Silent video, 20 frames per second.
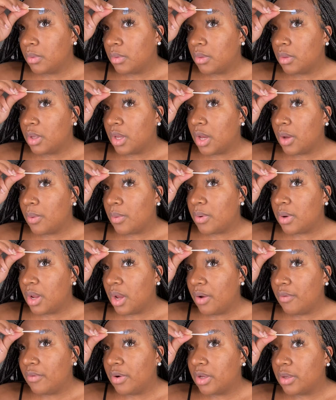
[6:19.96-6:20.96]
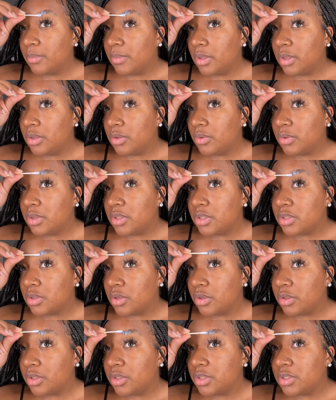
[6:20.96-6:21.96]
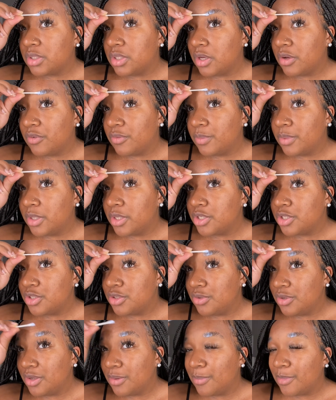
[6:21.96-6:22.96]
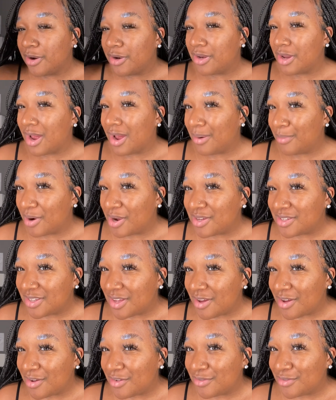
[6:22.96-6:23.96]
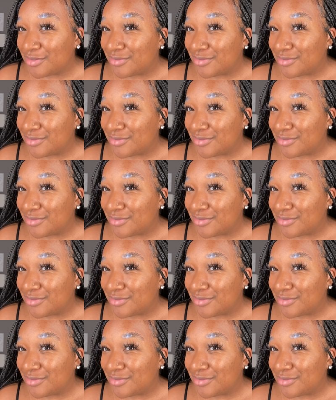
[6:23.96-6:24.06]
I would not recommend doing this on yourself because you could burn your eyebrows off.